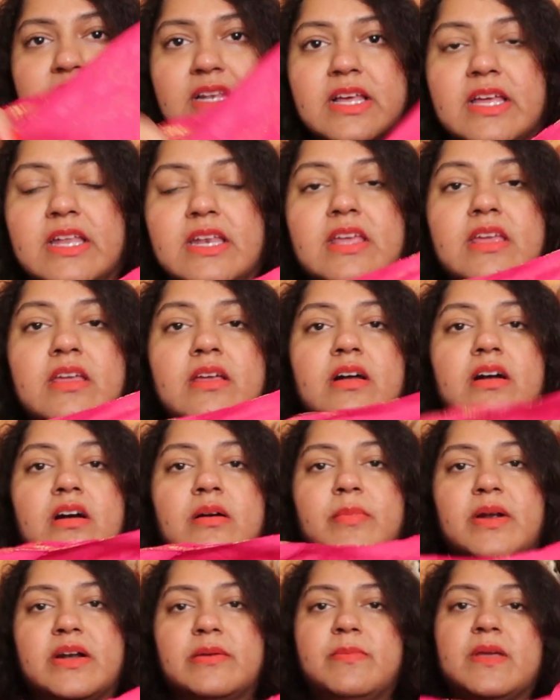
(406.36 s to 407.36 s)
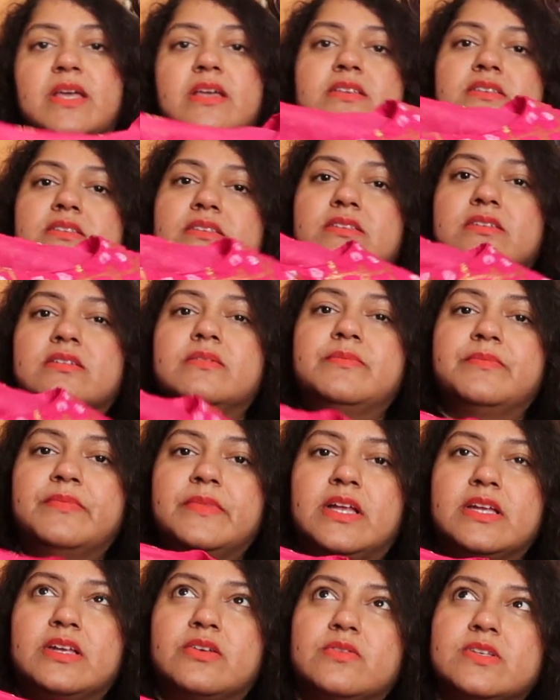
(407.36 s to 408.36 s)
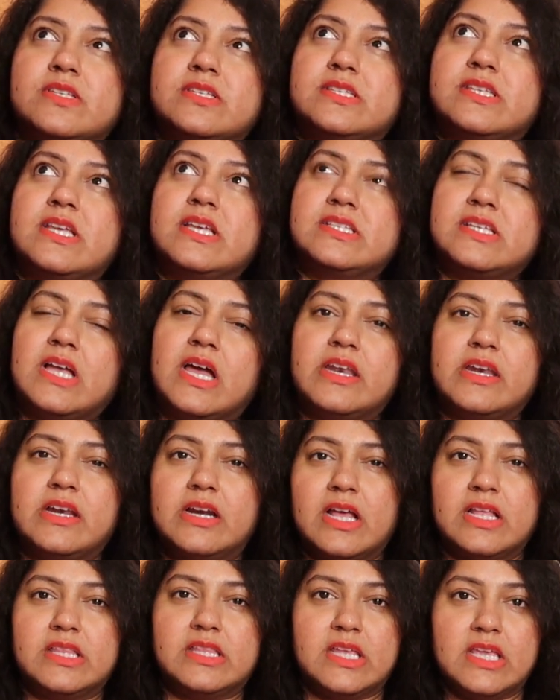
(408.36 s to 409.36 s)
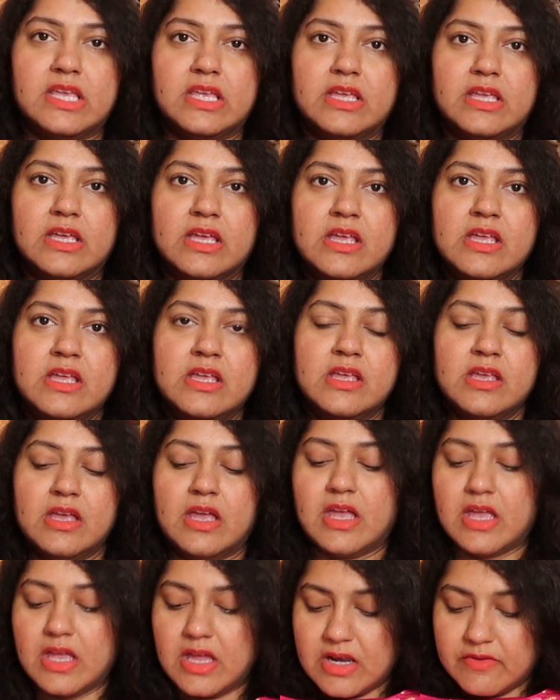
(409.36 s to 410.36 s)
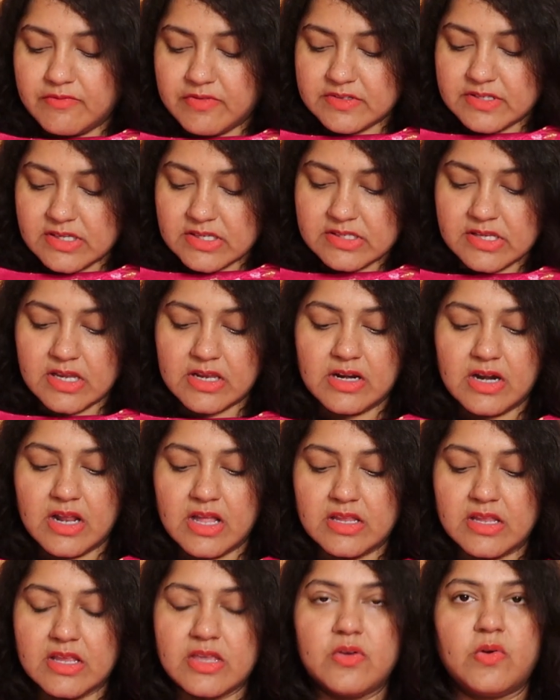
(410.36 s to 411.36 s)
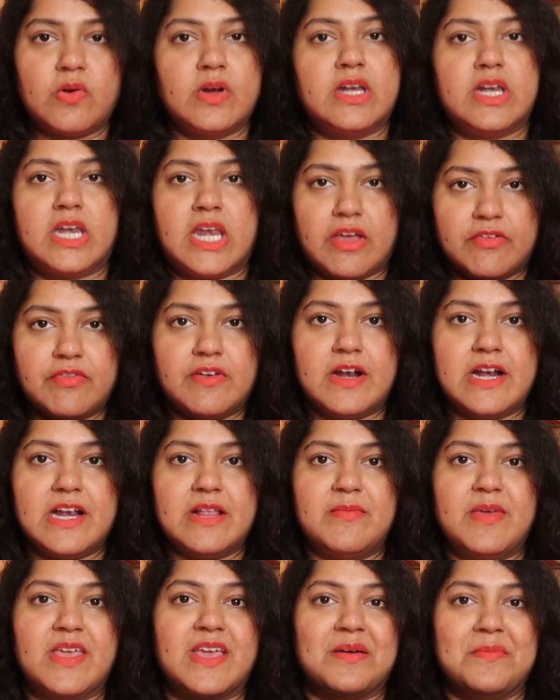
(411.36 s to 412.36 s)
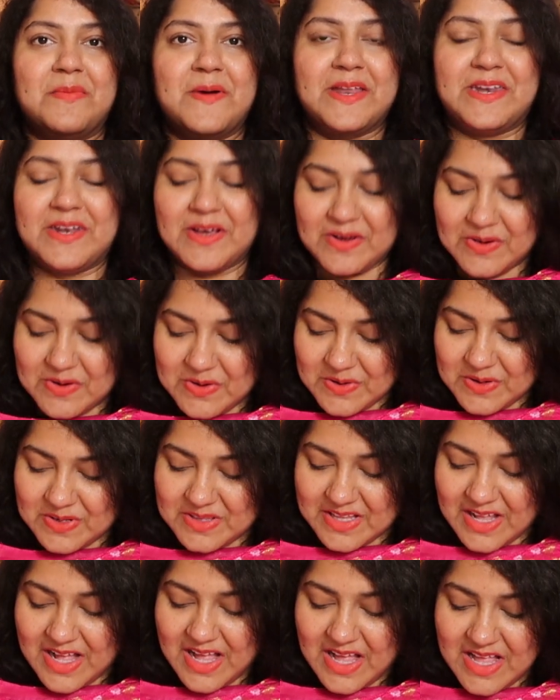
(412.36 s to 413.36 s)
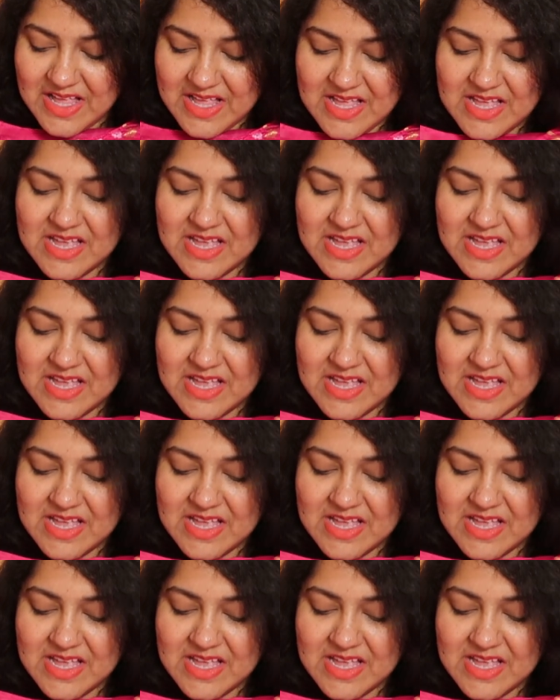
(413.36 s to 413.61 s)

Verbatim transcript: the lining, but because it was 600, I think, and for 600, I think you can definitely make a better kurta.